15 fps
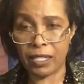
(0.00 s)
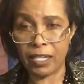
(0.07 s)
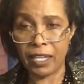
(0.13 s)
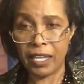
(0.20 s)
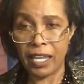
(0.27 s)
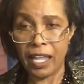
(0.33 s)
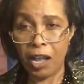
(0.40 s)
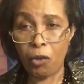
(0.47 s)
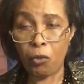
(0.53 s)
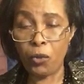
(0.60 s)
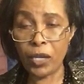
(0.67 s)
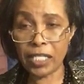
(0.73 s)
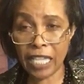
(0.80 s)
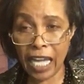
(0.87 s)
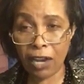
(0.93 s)
which
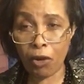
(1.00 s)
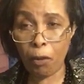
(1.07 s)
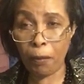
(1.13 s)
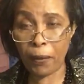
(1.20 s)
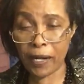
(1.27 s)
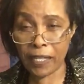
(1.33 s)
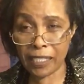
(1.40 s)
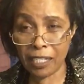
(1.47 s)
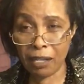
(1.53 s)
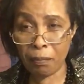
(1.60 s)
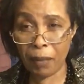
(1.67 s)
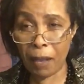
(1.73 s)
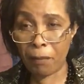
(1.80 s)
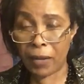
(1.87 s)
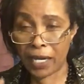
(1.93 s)
are operating by
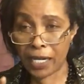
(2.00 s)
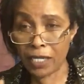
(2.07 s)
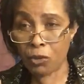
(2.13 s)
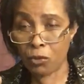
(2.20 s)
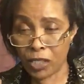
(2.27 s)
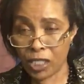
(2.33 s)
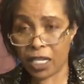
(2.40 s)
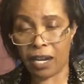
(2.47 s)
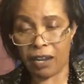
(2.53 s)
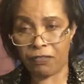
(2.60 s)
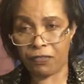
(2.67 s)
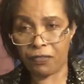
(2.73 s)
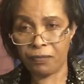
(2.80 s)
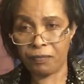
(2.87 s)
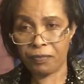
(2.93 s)
marine witchcraft.
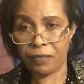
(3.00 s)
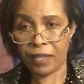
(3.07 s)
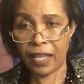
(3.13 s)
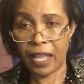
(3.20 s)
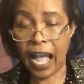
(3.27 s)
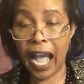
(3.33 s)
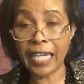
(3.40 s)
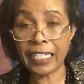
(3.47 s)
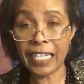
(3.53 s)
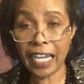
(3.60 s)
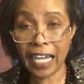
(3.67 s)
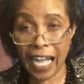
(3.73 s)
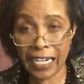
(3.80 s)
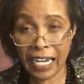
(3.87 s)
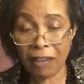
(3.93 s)
And they can
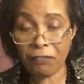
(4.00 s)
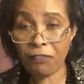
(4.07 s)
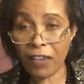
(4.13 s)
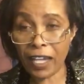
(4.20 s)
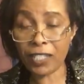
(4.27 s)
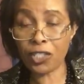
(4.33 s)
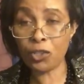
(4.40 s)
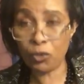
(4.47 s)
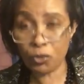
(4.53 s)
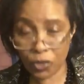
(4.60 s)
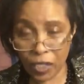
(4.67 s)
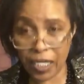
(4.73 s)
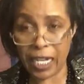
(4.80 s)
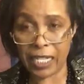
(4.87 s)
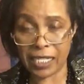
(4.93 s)
affect you
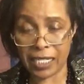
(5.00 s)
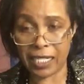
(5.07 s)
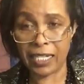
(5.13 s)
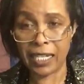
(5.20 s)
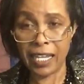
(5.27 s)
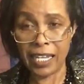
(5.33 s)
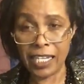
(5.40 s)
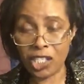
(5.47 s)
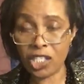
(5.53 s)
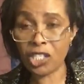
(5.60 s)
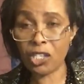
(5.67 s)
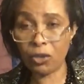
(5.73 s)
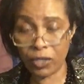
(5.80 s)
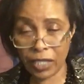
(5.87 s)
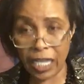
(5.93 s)
seriously. It's not
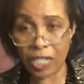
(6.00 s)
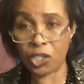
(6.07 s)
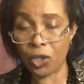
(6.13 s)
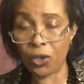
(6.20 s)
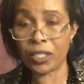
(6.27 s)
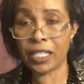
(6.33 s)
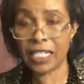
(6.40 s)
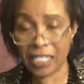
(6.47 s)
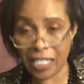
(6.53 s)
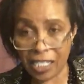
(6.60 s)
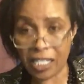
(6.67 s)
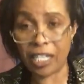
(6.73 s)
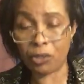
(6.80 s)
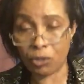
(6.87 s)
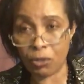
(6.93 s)
a joke. This is the
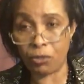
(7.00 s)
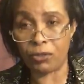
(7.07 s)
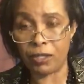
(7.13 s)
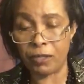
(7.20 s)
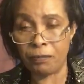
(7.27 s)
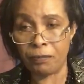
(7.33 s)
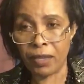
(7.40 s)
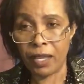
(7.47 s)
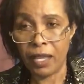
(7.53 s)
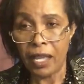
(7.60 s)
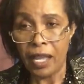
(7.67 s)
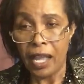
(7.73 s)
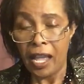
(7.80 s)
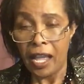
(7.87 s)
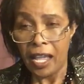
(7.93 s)
truth.
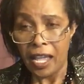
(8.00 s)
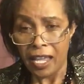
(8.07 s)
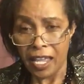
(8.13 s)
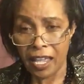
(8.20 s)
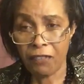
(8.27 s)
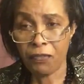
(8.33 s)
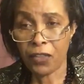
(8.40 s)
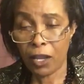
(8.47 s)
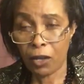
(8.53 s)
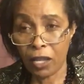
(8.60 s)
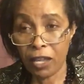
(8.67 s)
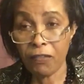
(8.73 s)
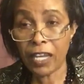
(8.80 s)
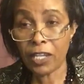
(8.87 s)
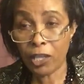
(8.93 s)
If they, even
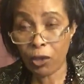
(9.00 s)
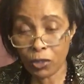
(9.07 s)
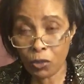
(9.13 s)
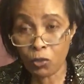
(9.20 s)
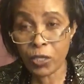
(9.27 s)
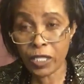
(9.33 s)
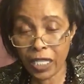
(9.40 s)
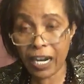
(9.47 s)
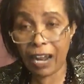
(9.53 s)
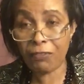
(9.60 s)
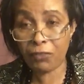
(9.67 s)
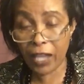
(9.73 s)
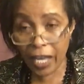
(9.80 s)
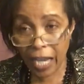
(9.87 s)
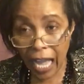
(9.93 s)
those witchcraft, they,
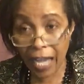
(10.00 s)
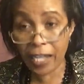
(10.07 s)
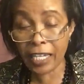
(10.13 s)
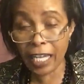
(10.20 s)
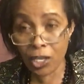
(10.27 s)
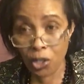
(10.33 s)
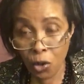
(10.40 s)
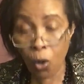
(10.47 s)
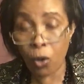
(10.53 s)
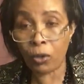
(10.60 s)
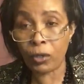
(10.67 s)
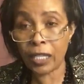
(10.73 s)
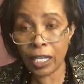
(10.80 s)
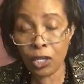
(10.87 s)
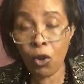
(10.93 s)
are, they know. They
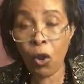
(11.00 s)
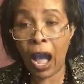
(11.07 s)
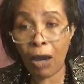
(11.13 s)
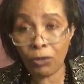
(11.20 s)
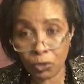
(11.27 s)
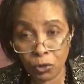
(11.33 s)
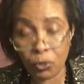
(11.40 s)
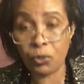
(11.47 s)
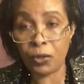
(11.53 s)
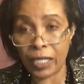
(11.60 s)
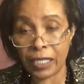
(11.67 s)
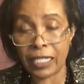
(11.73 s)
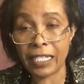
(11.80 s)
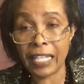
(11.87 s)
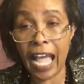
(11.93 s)
know how to do it. They are